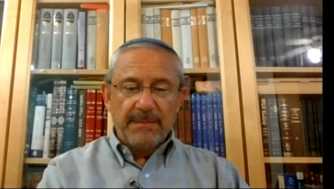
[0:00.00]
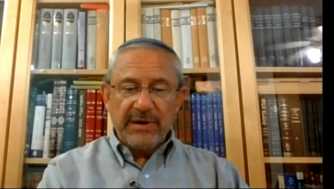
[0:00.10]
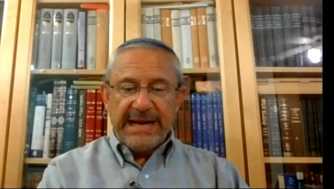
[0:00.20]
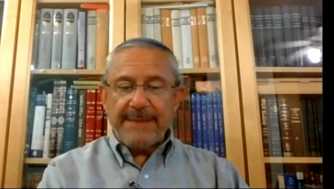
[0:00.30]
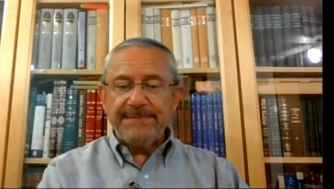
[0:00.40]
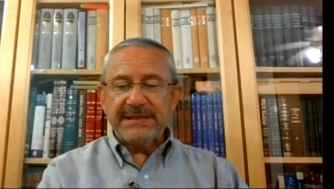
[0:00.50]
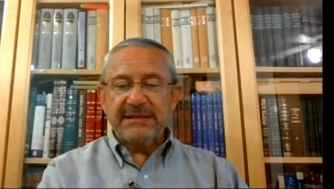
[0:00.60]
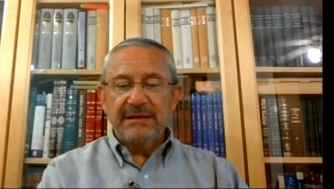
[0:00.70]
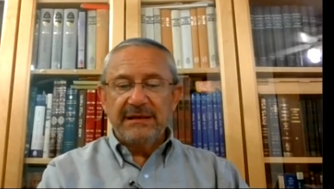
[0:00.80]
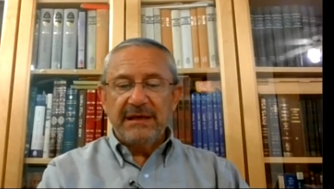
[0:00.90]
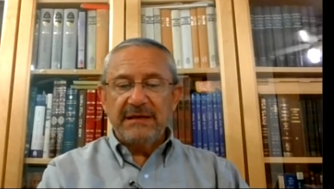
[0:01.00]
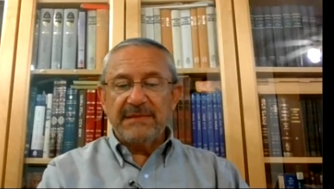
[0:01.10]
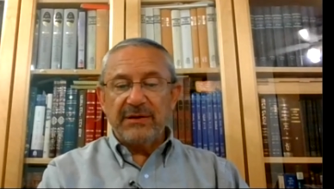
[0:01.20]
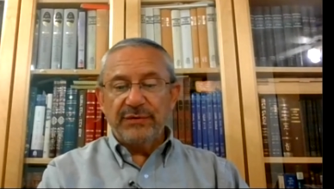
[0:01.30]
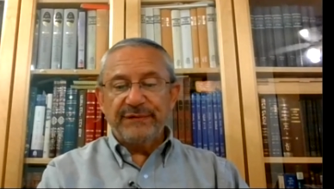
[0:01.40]
Perhaps
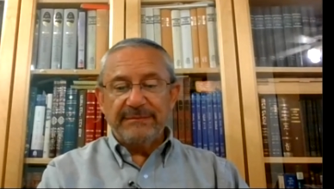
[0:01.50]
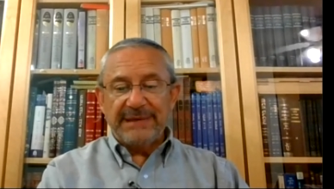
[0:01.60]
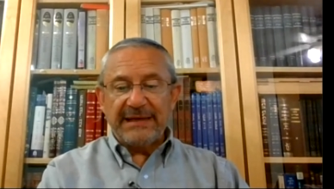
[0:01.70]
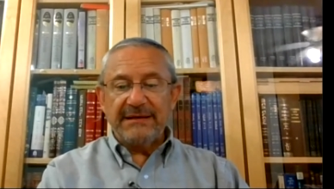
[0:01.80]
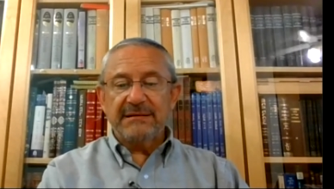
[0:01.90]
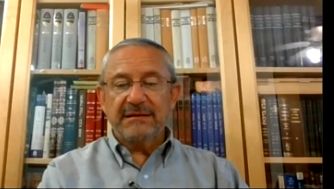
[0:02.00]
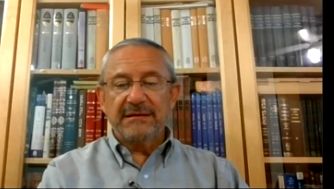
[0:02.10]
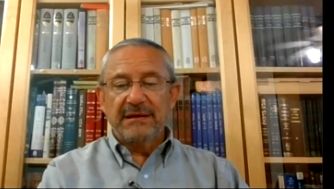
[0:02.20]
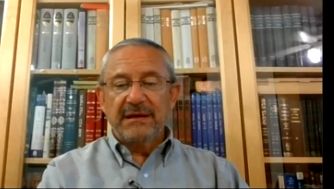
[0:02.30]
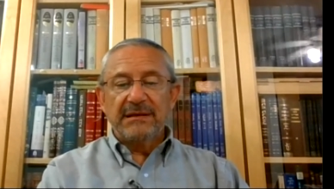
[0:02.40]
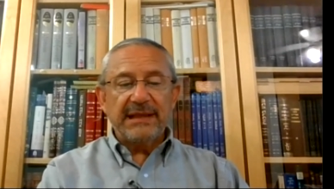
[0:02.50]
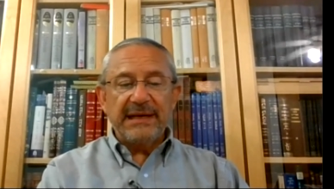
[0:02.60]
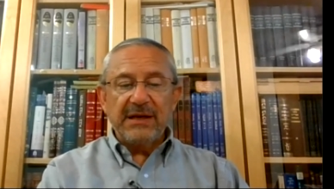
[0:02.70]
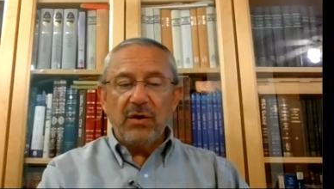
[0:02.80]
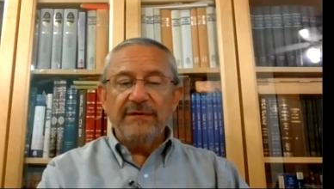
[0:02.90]
in my youthful mind,
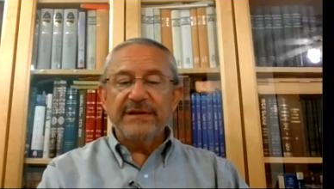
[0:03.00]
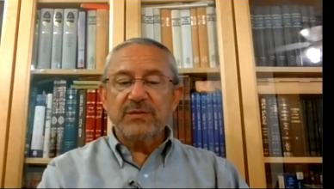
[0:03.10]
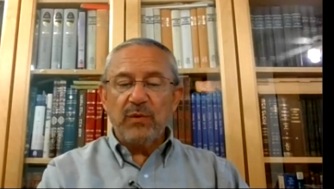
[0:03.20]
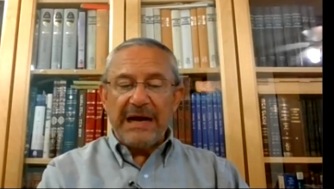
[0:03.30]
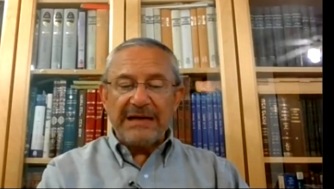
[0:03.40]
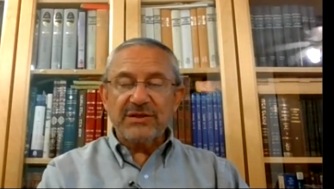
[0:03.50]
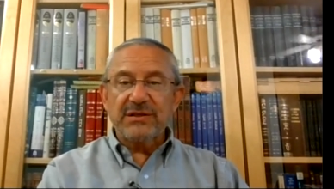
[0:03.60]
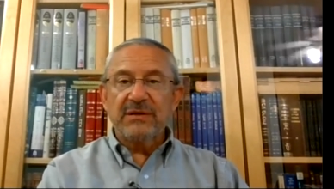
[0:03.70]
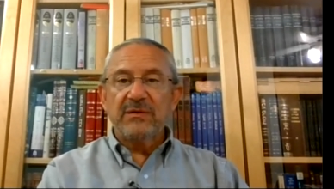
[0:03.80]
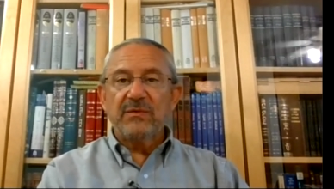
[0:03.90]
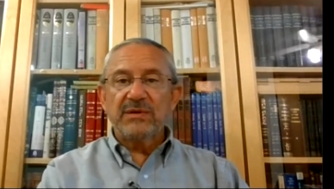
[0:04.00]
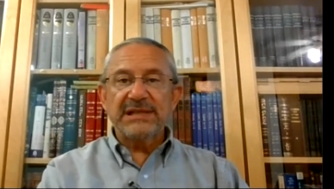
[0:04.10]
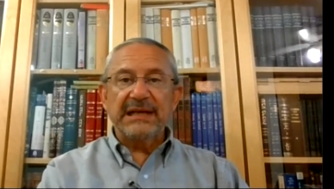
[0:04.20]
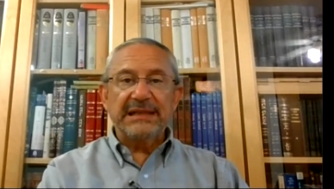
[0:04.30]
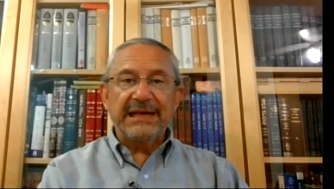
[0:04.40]
letting go of his watch
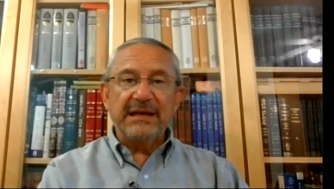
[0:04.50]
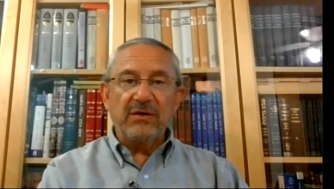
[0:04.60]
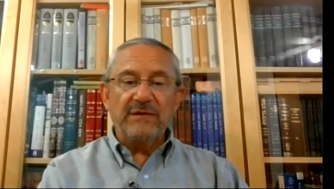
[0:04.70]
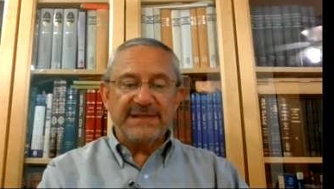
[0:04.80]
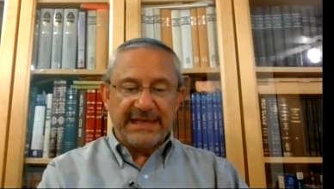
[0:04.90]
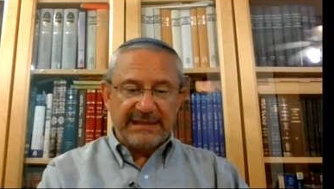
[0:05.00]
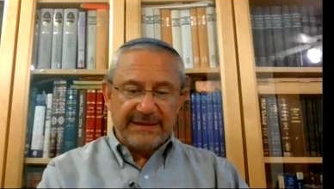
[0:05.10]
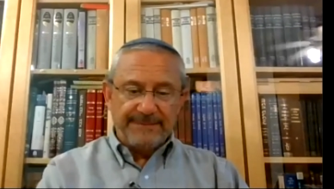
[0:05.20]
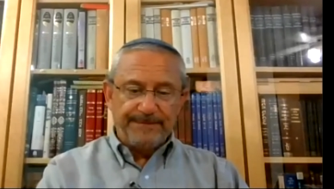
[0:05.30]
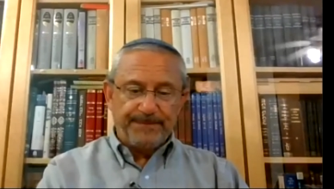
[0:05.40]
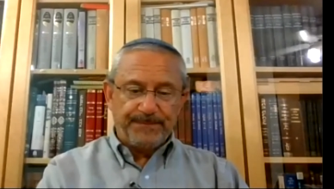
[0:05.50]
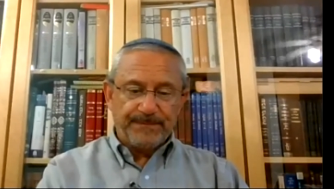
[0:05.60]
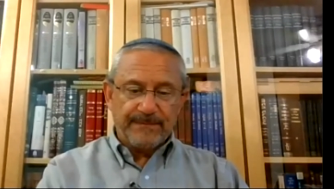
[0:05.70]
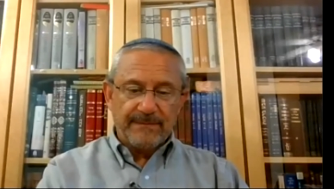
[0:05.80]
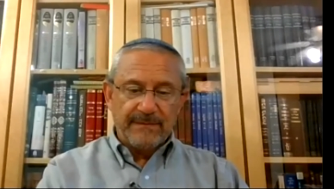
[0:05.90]
was like letting go of Zadie.
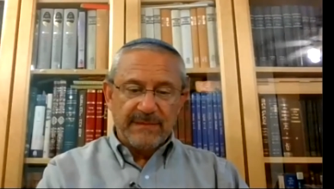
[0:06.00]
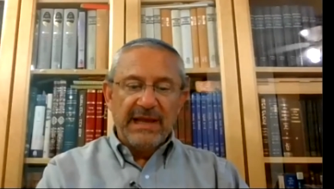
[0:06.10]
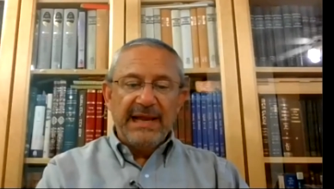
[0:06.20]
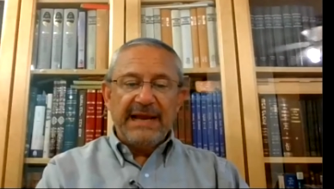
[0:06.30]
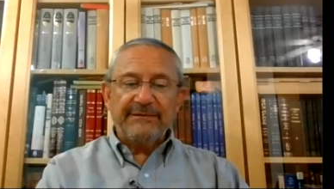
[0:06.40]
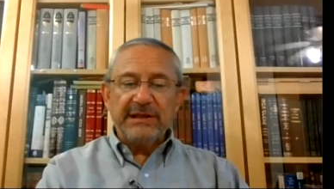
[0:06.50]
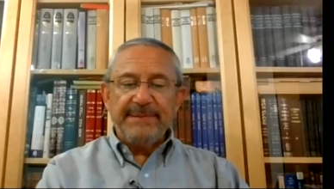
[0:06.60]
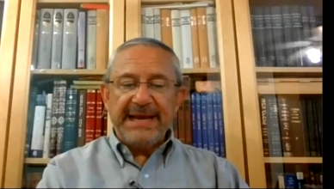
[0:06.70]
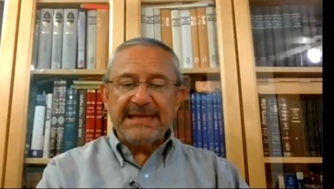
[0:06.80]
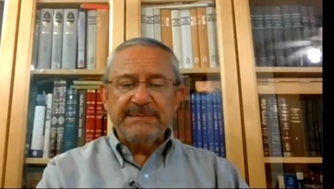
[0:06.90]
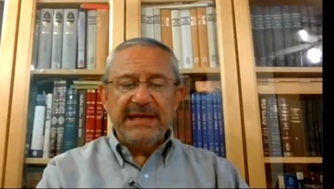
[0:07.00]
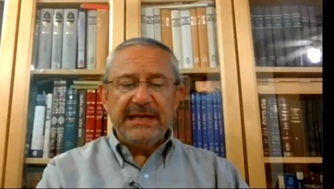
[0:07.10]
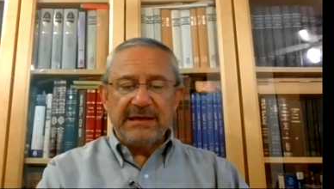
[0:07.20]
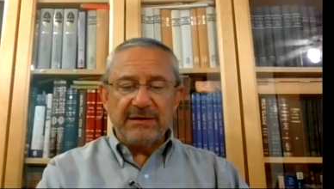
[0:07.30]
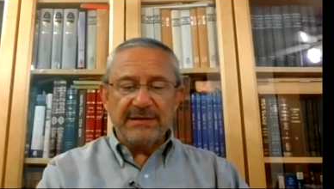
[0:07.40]
After the past
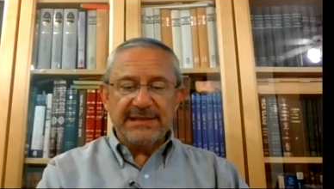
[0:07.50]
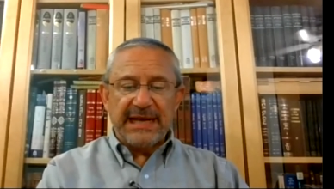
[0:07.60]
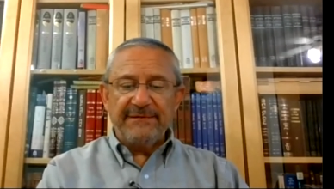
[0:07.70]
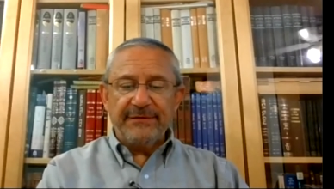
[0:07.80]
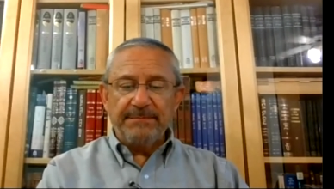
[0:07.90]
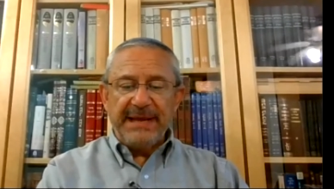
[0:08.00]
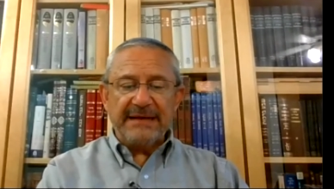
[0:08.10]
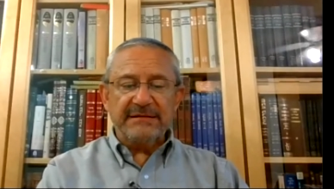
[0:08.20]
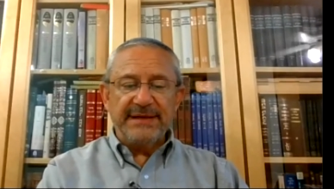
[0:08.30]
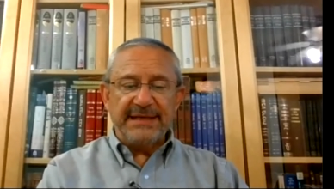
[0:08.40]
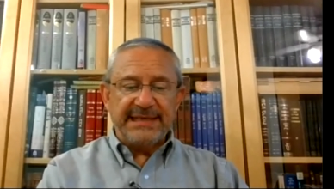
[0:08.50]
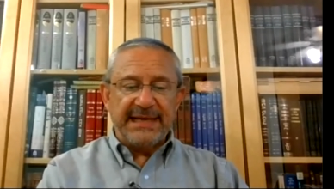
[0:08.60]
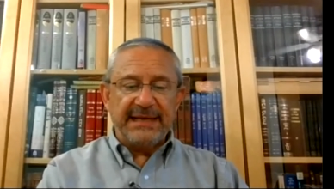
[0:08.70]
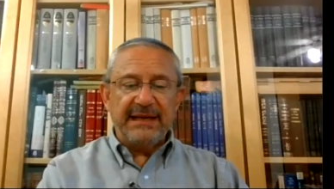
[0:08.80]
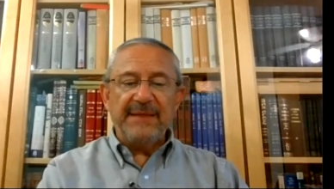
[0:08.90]
many years, I have thought back to that
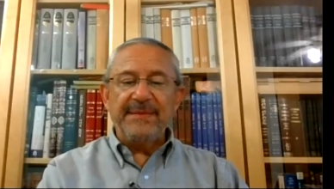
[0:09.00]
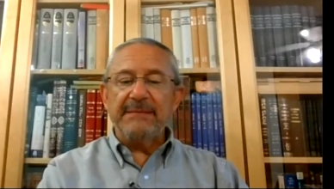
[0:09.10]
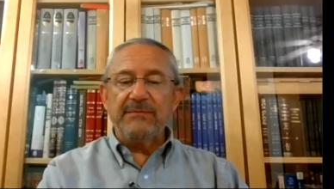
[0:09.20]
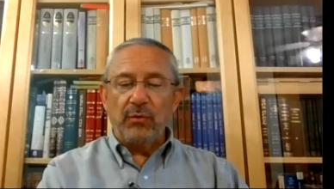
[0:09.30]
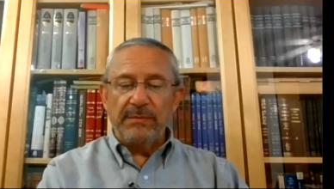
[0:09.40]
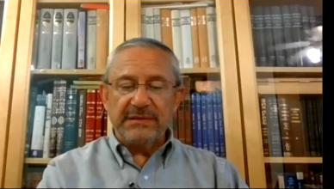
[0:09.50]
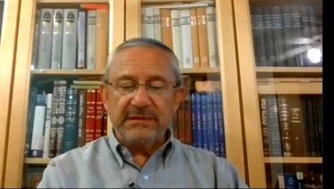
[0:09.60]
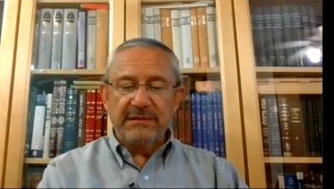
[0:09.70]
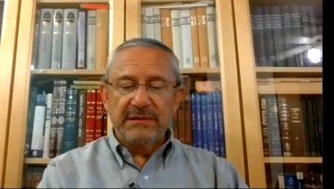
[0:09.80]
day and that moment.